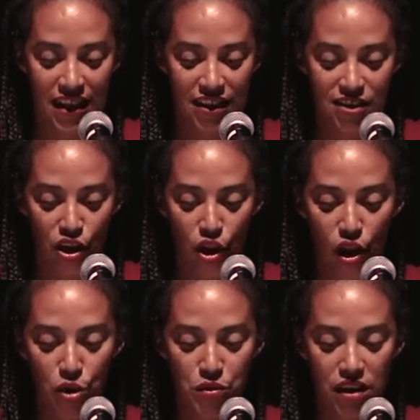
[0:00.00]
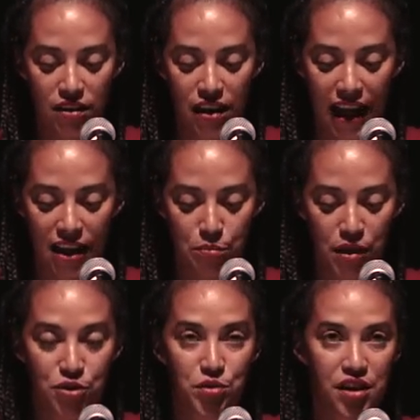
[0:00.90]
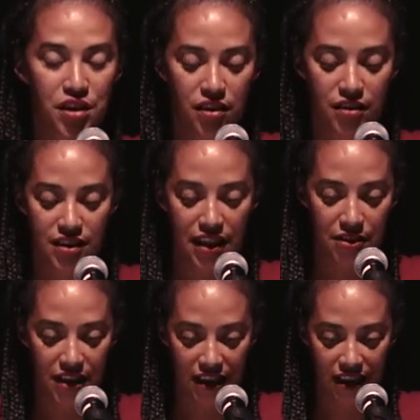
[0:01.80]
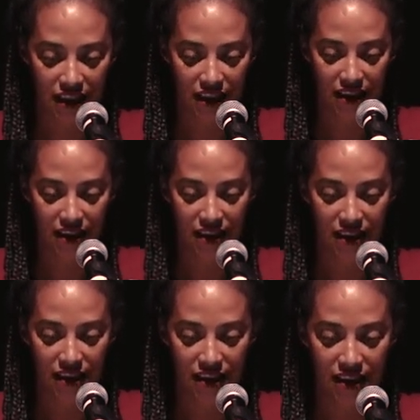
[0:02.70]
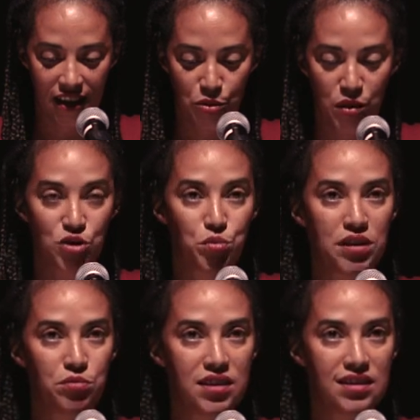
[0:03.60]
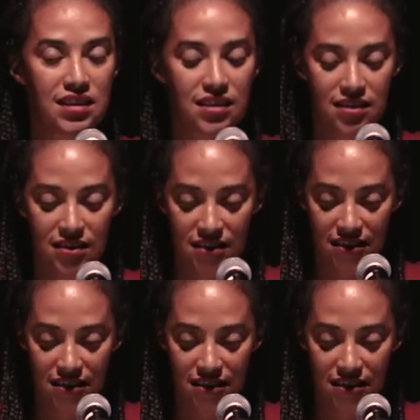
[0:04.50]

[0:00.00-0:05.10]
this colonial and patriarchal hierarchy in which we reside.